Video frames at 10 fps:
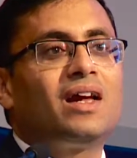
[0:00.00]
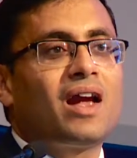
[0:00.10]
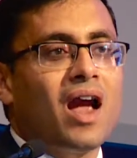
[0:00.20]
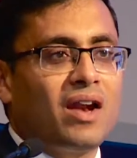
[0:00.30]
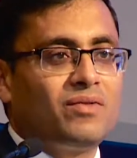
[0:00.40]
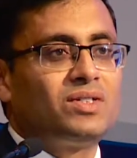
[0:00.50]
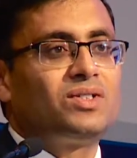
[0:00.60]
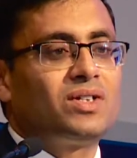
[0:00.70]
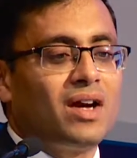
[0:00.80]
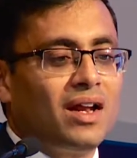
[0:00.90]
canvas
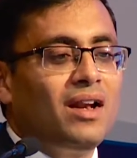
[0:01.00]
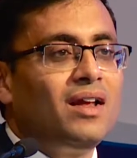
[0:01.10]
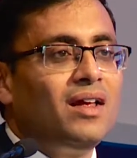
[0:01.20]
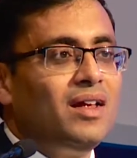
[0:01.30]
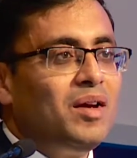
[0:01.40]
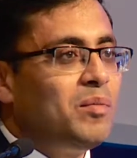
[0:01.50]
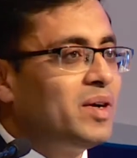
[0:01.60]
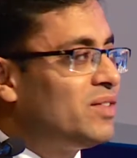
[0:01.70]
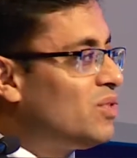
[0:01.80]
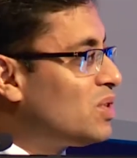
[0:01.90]
trial, but
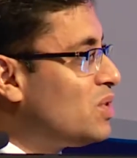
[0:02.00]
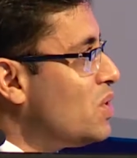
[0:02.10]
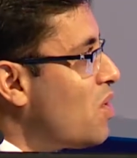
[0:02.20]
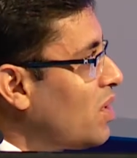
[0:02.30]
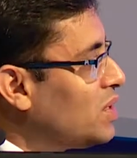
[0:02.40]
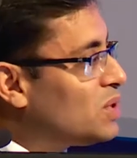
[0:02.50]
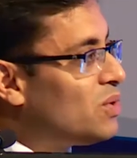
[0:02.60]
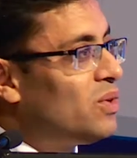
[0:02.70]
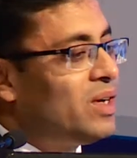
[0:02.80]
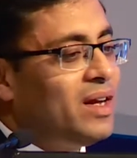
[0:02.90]
it was not
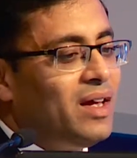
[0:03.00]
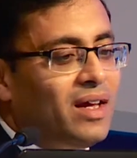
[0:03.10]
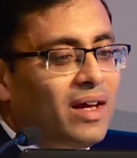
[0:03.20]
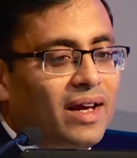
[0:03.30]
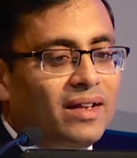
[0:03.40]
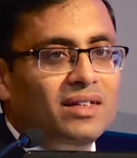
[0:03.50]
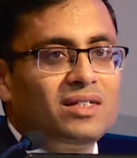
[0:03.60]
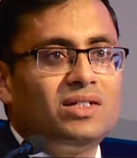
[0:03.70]
shown in this